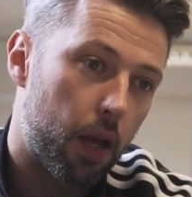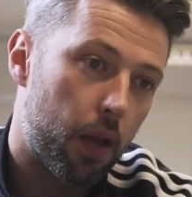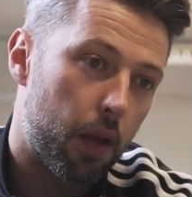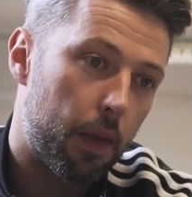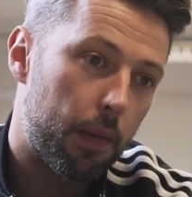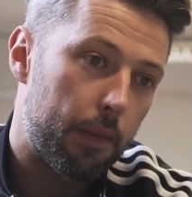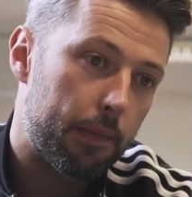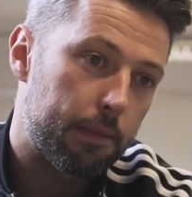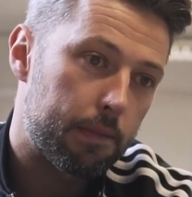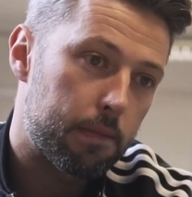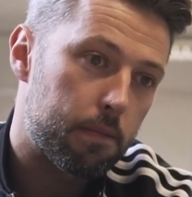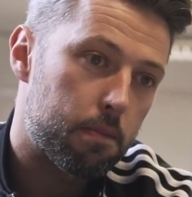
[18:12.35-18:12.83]
I
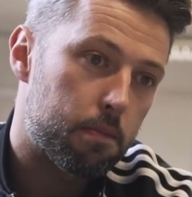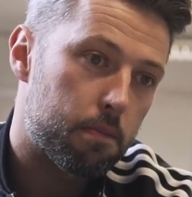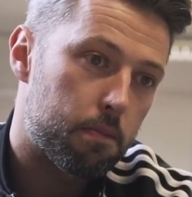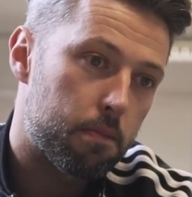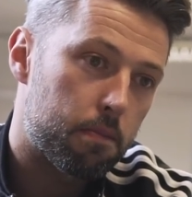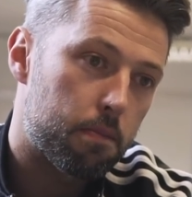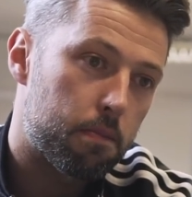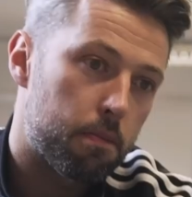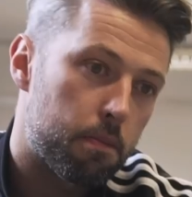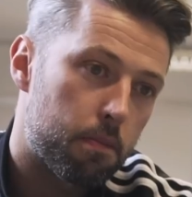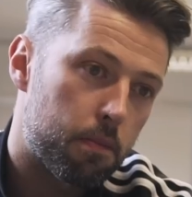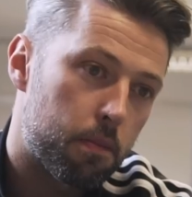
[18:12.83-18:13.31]
got I got
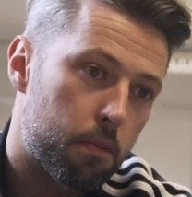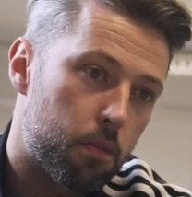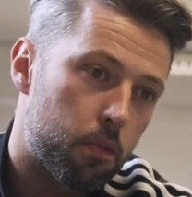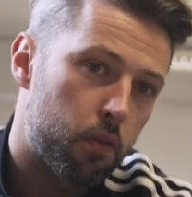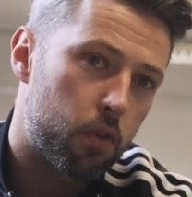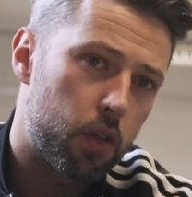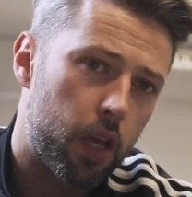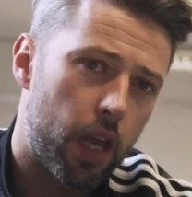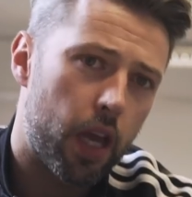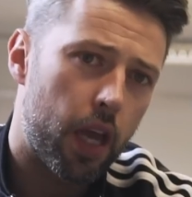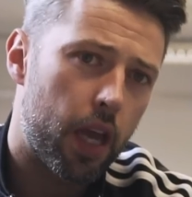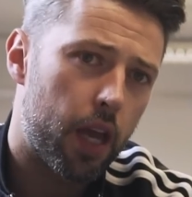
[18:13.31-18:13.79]
to run to a
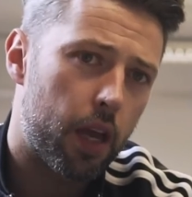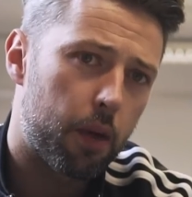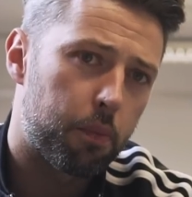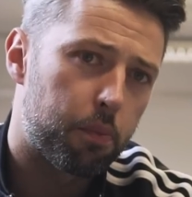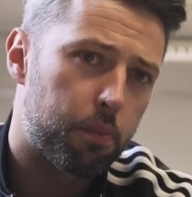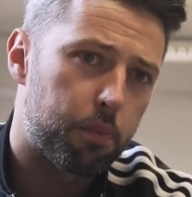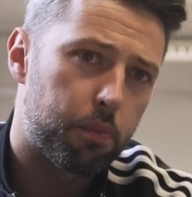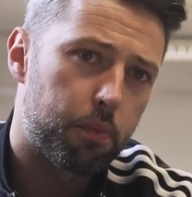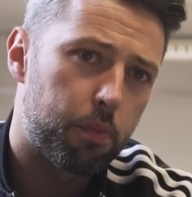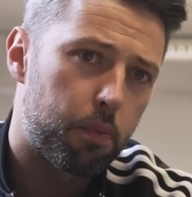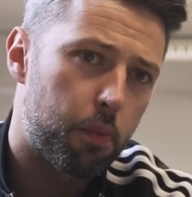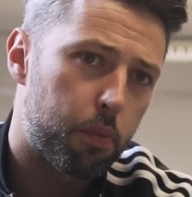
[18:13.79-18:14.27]
meeting yeah,
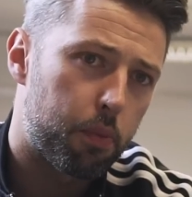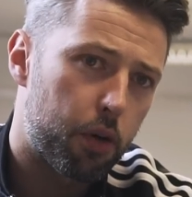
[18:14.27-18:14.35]
right now.